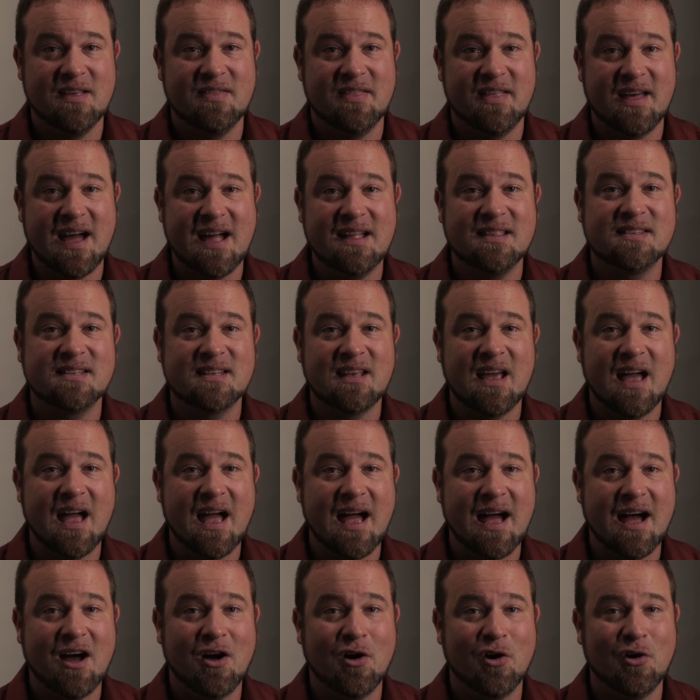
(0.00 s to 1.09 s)
That's
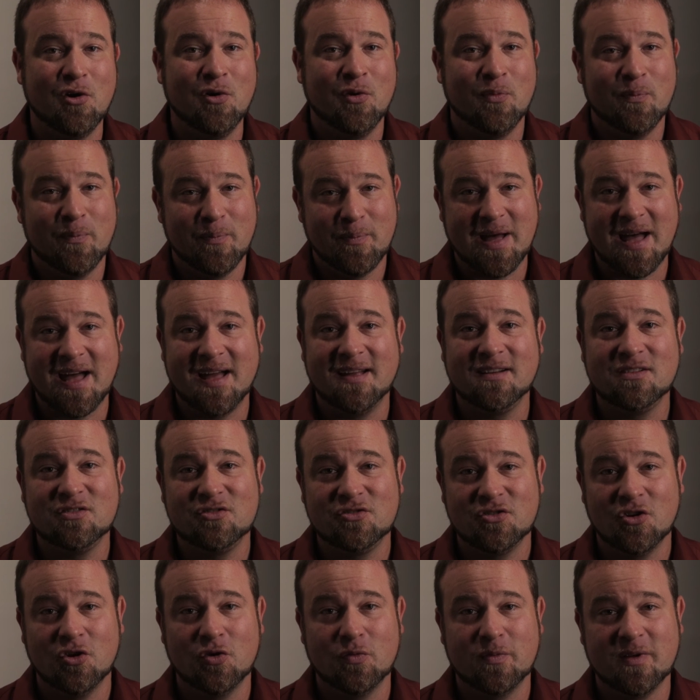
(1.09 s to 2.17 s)
how bad
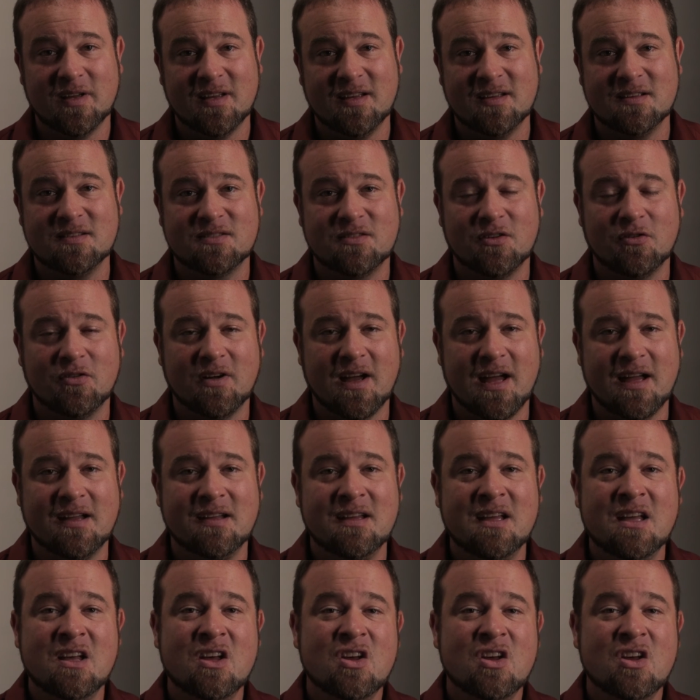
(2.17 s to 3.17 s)
Job is, okay?